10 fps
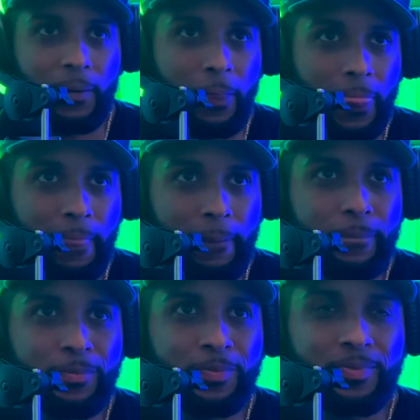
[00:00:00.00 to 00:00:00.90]
that's why I
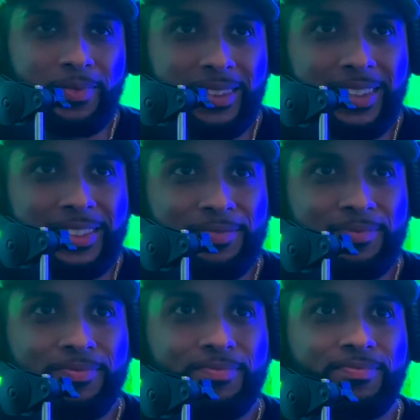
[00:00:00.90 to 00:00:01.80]
told you. So that's what
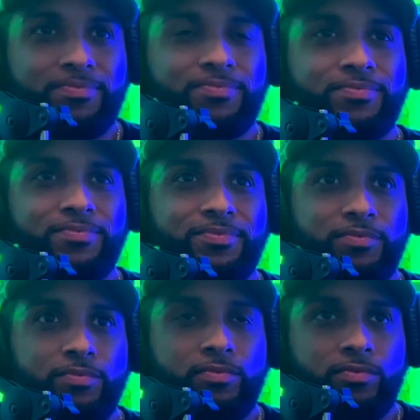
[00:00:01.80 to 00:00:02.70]
we're gonna do on the
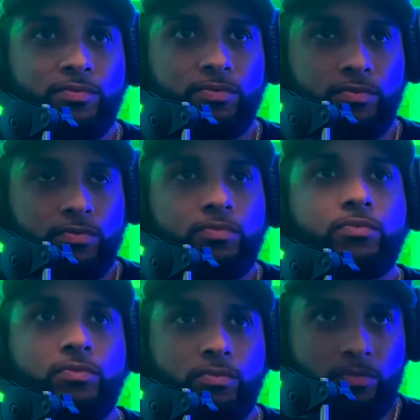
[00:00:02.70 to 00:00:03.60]
podcast is run a